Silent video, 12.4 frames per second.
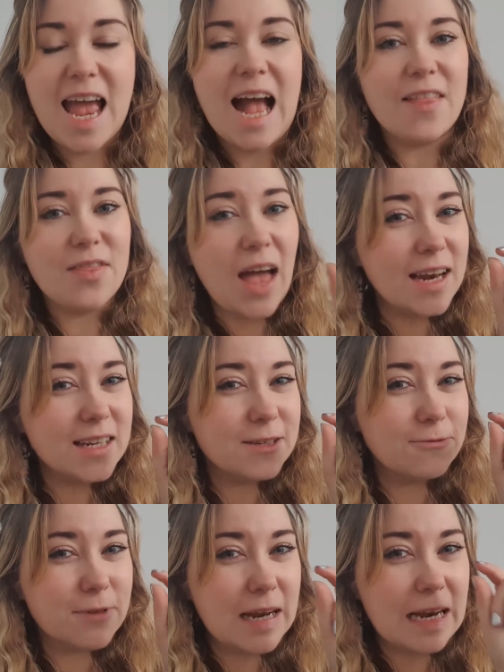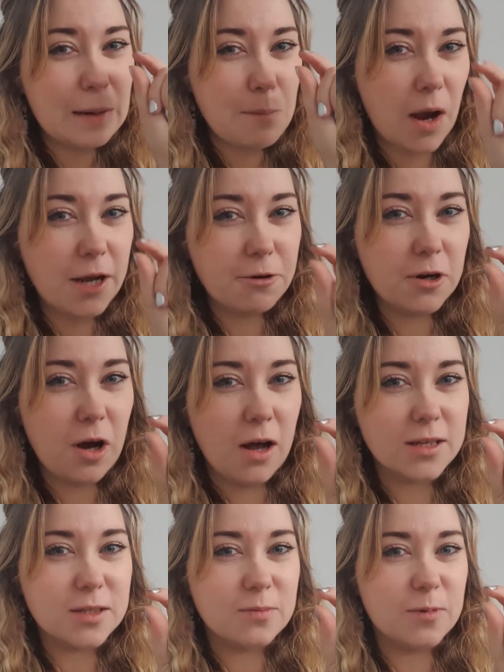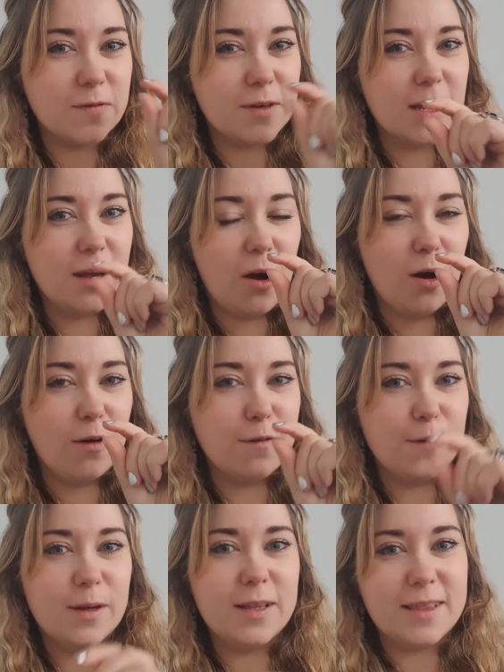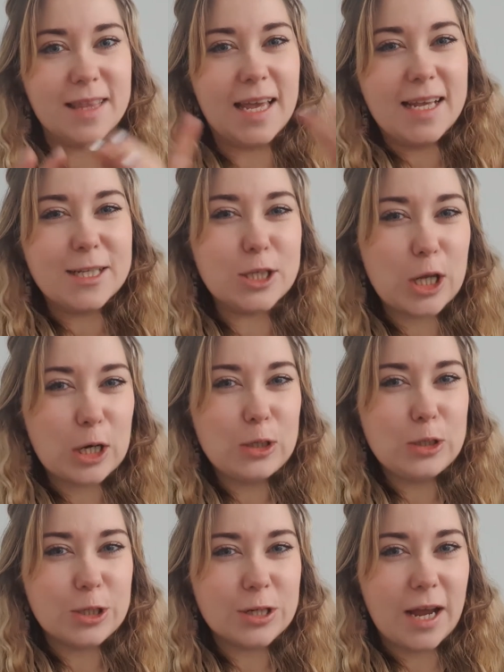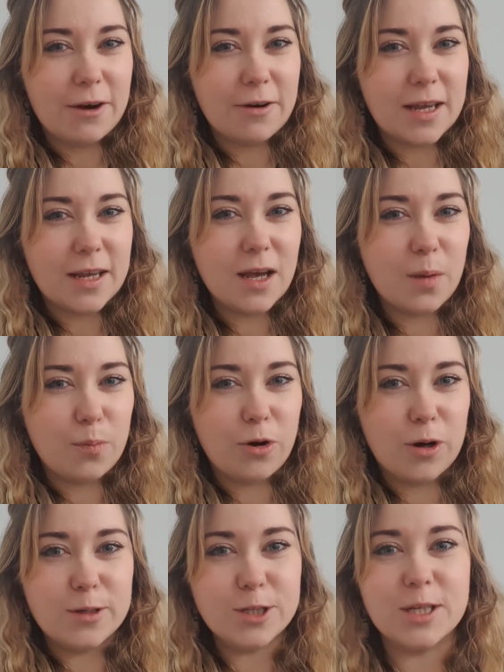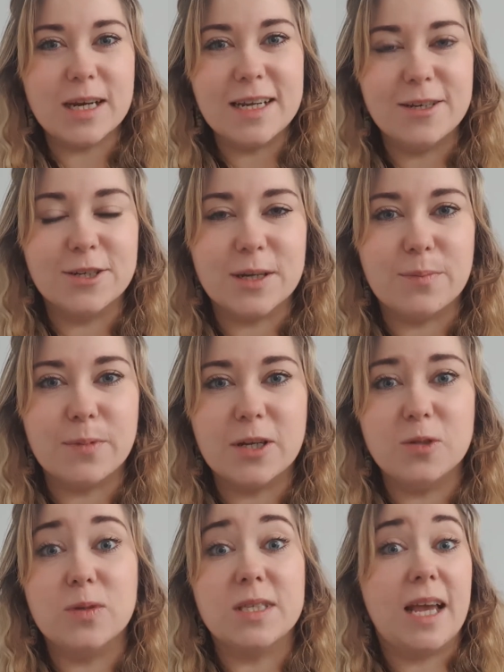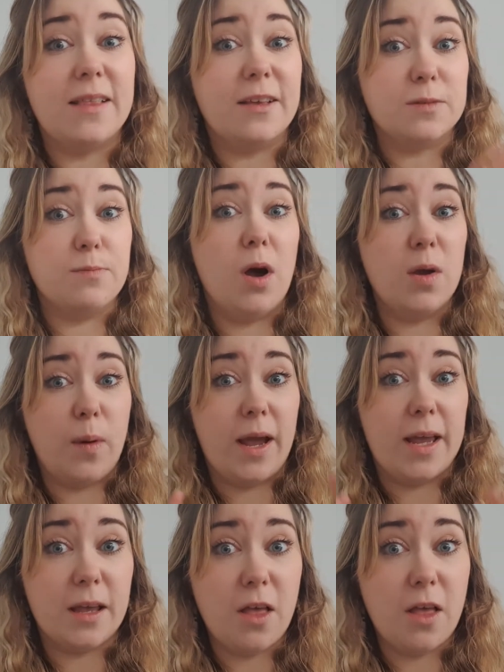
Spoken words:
And that is a really microcosm of the exclusionary approach to leadership, because we're saying there's my way,